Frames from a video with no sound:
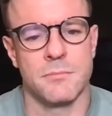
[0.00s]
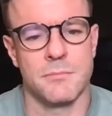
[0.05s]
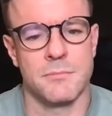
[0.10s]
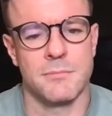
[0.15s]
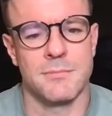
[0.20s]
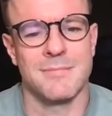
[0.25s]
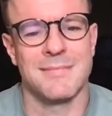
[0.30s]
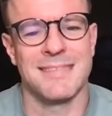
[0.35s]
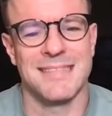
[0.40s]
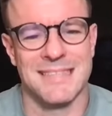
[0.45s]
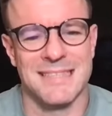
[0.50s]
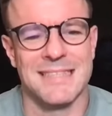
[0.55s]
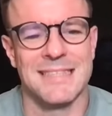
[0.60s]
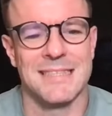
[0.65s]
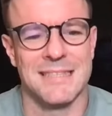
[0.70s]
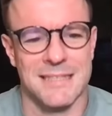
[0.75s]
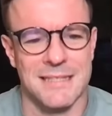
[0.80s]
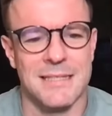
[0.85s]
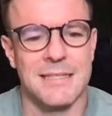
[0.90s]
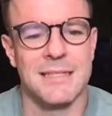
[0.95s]

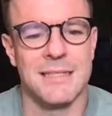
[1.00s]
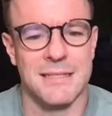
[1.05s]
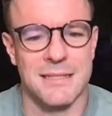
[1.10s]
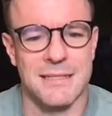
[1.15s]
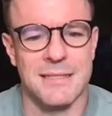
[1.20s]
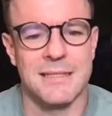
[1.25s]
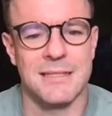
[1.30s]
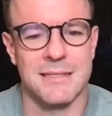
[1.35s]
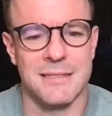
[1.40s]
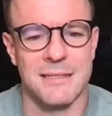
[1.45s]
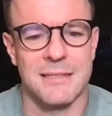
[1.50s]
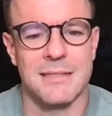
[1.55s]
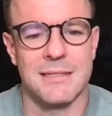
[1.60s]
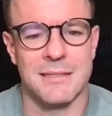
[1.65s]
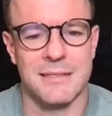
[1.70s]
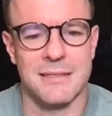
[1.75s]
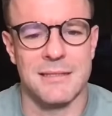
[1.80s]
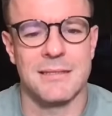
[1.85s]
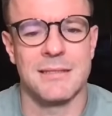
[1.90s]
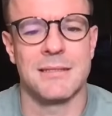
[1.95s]

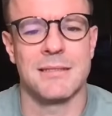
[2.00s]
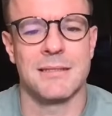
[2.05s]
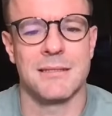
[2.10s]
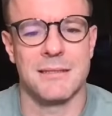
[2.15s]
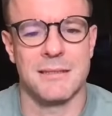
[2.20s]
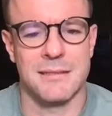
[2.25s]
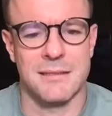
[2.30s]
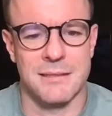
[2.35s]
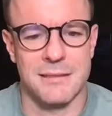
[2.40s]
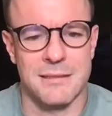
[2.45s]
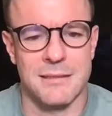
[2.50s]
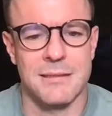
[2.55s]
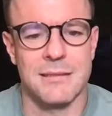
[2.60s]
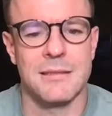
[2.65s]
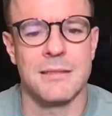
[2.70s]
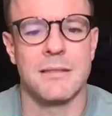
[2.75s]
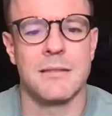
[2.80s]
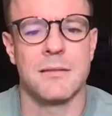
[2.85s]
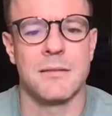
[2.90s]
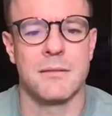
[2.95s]

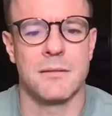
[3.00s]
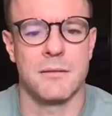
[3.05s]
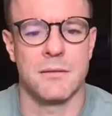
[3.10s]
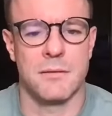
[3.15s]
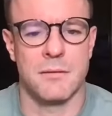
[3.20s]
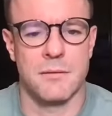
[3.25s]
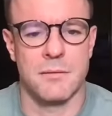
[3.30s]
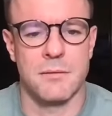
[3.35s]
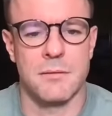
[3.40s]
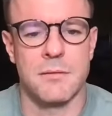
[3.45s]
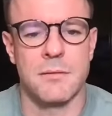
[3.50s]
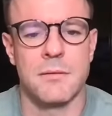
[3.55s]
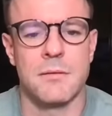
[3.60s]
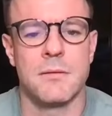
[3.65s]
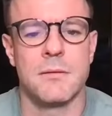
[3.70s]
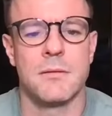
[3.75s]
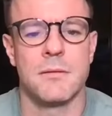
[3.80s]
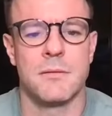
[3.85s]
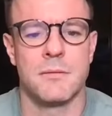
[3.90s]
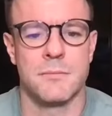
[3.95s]

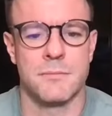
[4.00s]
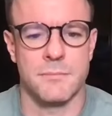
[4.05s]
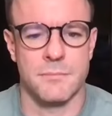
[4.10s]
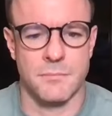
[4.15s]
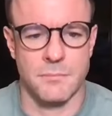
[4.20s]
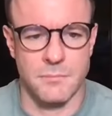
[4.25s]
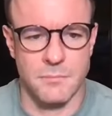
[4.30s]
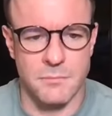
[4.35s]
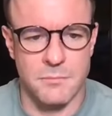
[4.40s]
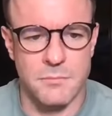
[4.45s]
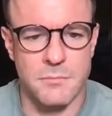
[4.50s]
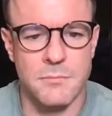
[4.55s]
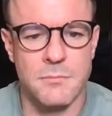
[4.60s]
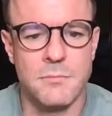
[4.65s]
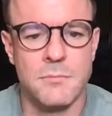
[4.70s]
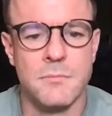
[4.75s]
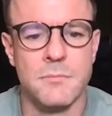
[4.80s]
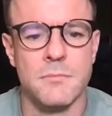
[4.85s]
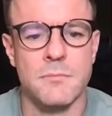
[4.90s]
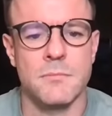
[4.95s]

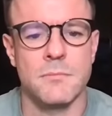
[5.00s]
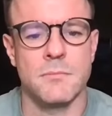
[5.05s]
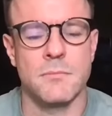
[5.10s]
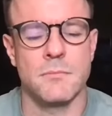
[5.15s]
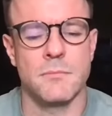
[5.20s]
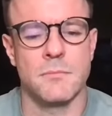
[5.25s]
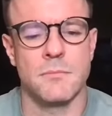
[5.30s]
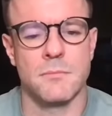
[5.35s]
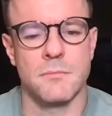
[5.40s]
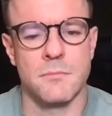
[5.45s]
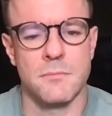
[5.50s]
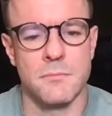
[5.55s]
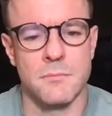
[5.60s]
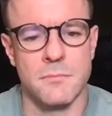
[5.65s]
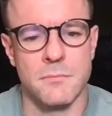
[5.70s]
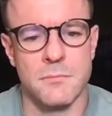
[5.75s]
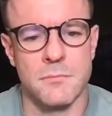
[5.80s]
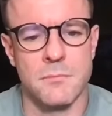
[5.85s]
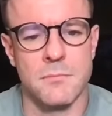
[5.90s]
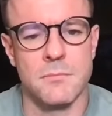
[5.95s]

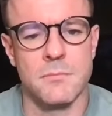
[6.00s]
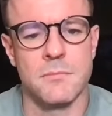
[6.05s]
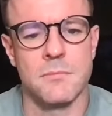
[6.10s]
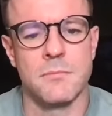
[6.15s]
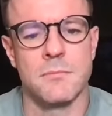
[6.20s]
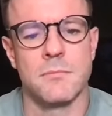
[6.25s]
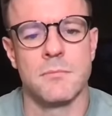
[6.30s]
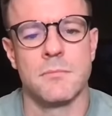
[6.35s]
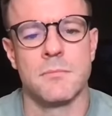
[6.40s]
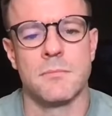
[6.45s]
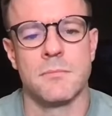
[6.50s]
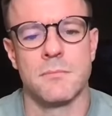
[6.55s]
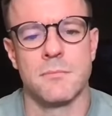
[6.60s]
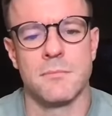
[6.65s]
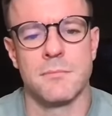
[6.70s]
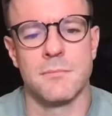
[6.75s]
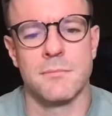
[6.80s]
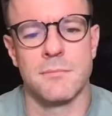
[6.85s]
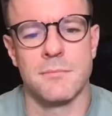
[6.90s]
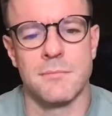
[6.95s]

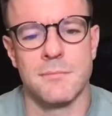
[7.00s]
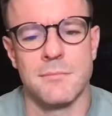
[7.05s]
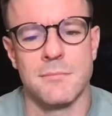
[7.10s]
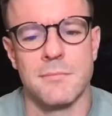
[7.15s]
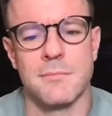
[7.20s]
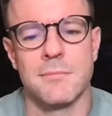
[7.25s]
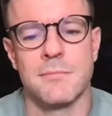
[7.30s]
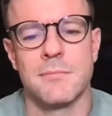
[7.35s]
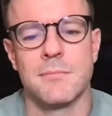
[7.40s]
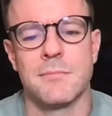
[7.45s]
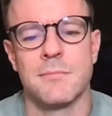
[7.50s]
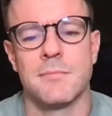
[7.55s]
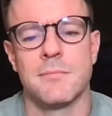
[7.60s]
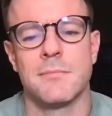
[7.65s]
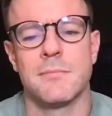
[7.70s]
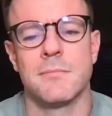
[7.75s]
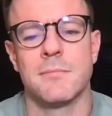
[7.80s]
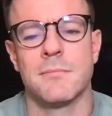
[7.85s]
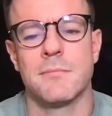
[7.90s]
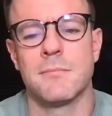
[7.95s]
No words are spoken by the person on screen.